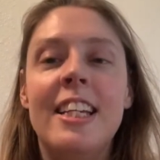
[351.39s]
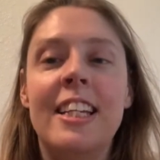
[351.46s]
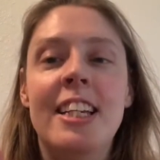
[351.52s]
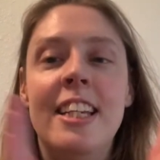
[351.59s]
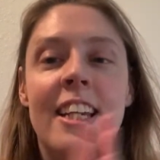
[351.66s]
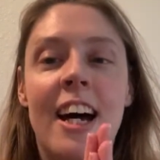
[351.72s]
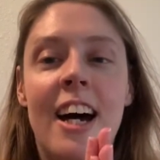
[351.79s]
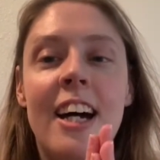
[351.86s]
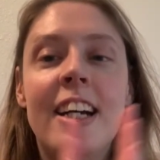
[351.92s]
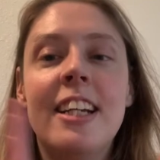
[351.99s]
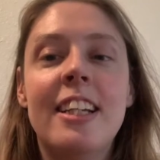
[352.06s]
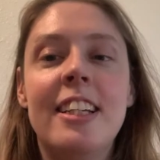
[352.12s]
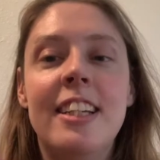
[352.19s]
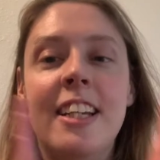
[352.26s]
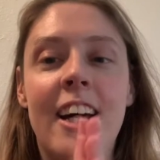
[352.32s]
Knock,
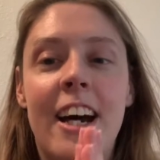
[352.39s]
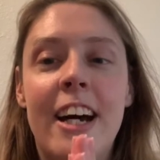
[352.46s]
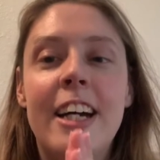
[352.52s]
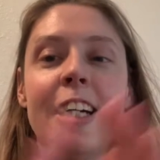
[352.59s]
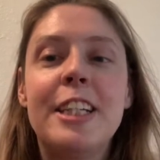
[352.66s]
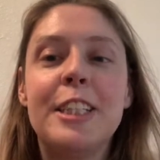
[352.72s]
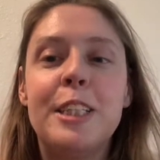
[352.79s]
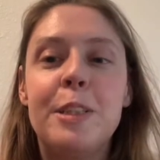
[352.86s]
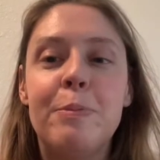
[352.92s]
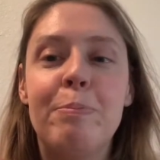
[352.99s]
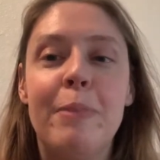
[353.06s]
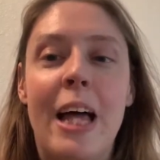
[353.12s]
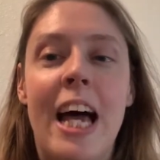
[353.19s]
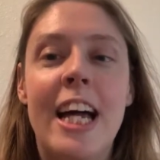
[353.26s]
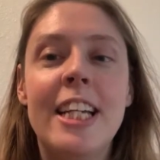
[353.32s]
knock,
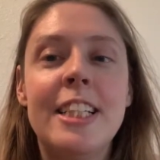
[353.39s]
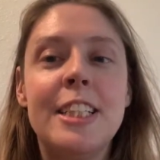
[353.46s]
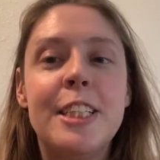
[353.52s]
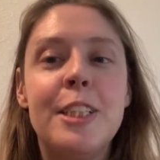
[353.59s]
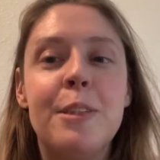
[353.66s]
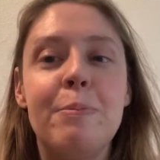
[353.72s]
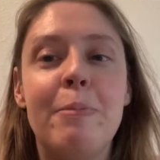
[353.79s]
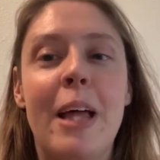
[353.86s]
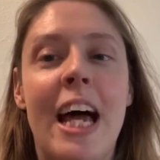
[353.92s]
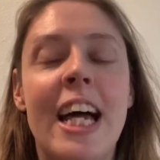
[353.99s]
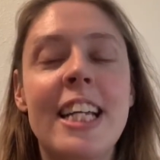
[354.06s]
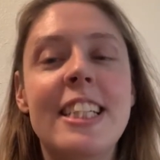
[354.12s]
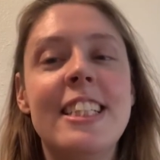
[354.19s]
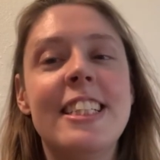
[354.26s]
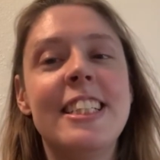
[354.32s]
splash,
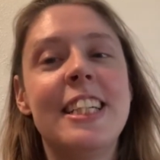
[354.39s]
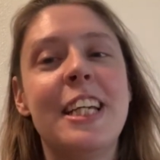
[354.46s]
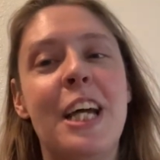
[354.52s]
splash,